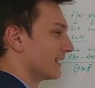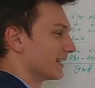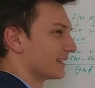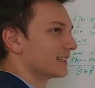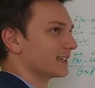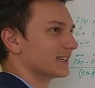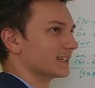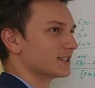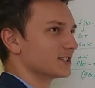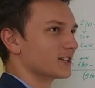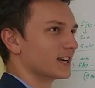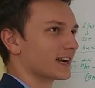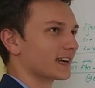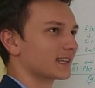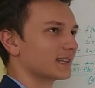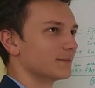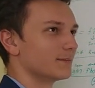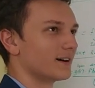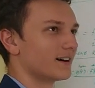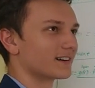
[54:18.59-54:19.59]
I think it's
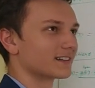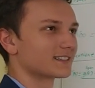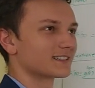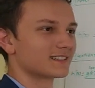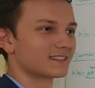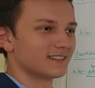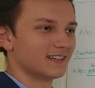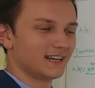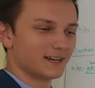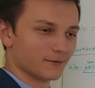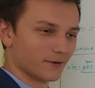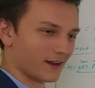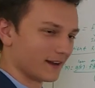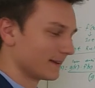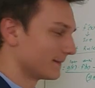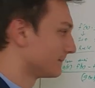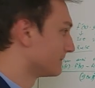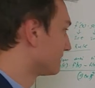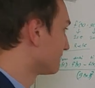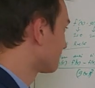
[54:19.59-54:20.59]
Jack in the Box. Anyway.